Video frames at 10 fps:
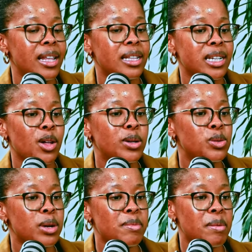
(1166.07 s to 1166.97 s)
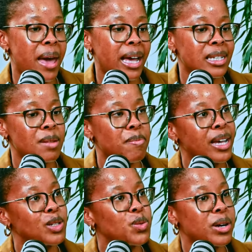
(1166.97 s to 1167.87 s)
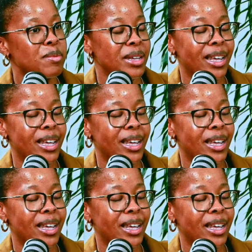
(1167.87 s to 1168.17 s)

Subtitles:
The telcos want to be banks. The banks want to be